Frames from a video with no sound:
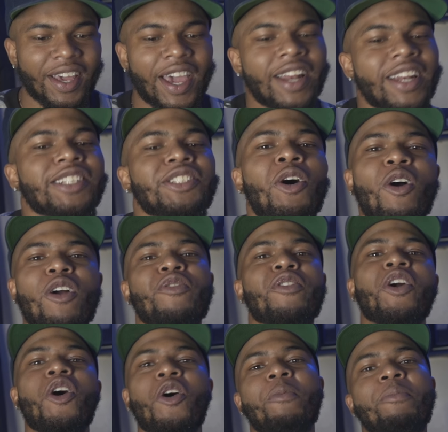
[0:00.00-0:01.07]
And it's hard for
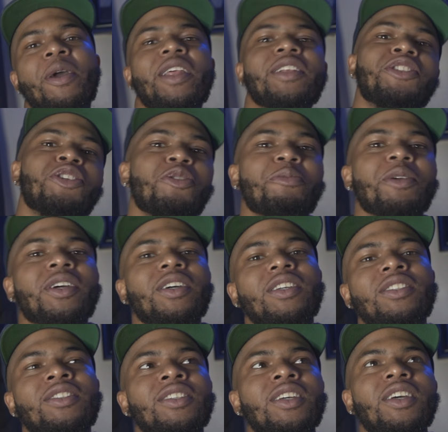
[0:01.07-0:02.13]
Cole Bennett too
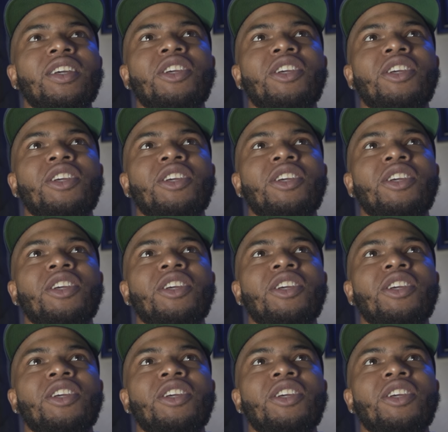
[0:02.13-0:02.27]
because,